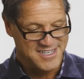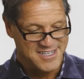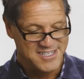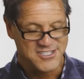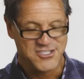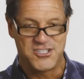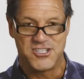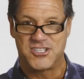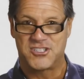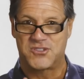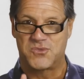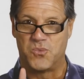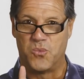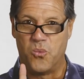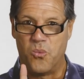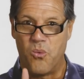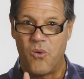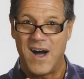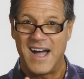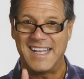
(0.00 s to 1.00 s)
just
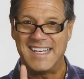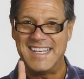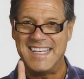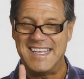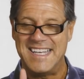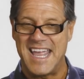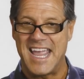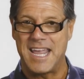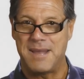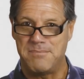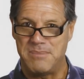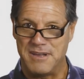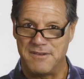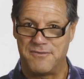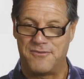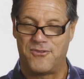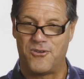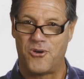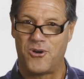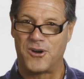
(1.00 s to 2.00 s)
one day
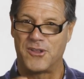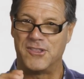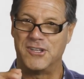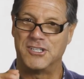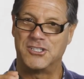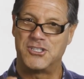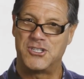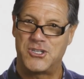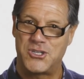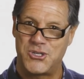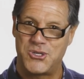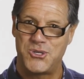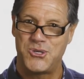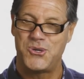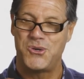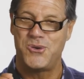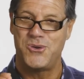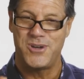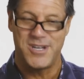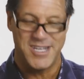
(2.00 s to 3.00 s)
before the
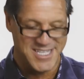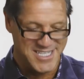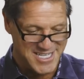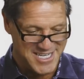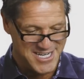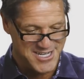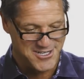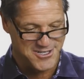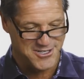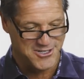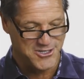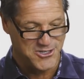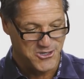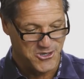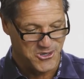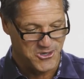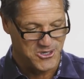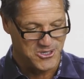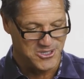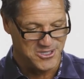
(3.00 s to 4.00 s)
2-year
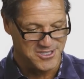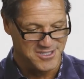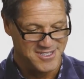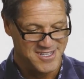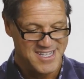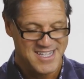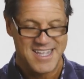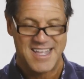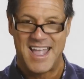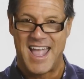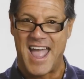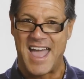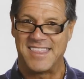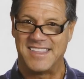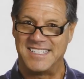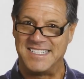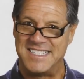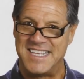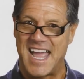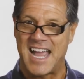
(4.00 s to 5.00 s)
goal and the
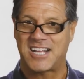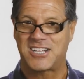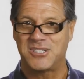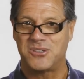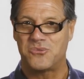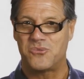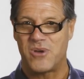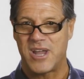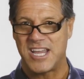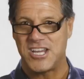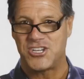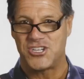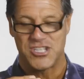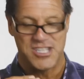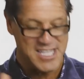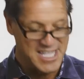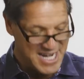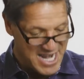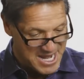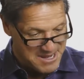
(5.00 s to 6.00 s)
declaration
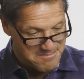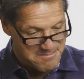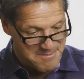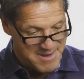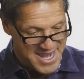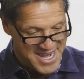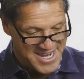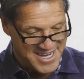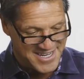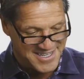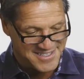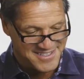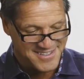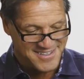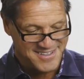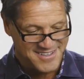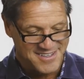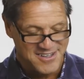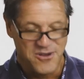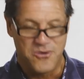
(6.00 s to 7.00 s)
that I made
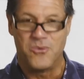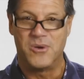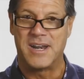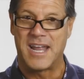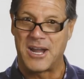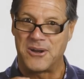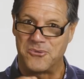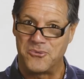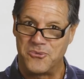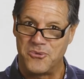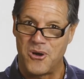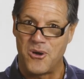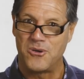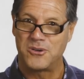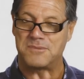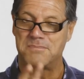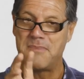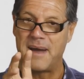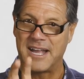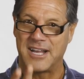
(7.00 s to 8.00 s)
when I
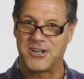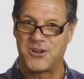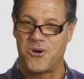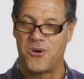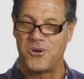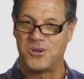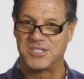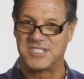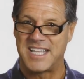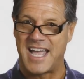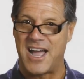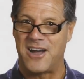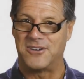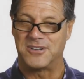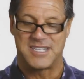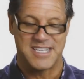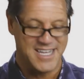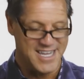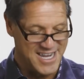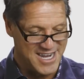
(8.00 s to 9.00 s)
wrote my goals
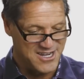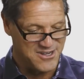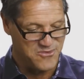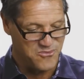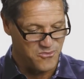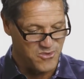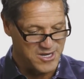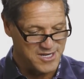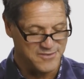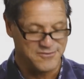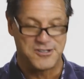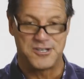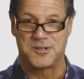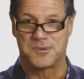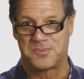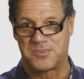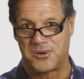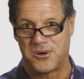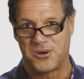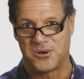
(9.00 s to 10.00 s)
out in one of your
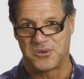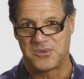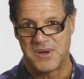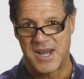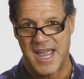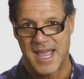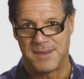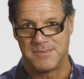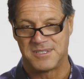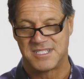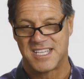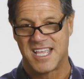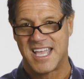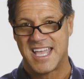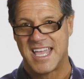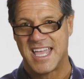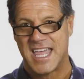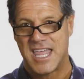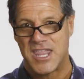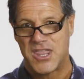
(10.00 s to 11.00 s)
programs.
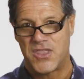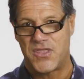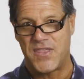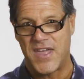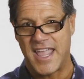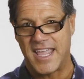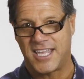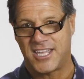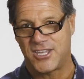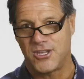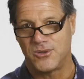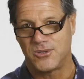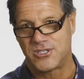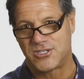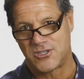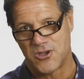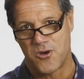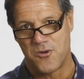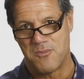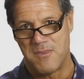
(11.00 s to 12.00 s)
Thank you
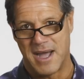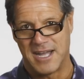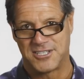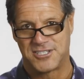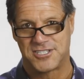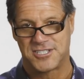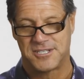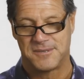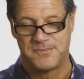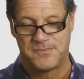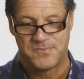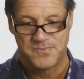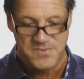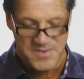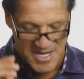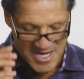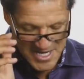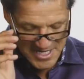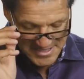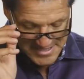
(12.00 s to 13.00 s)
so much."
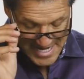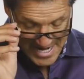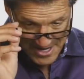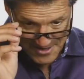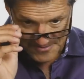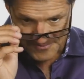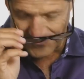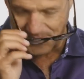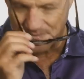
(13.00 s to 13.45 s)
Now,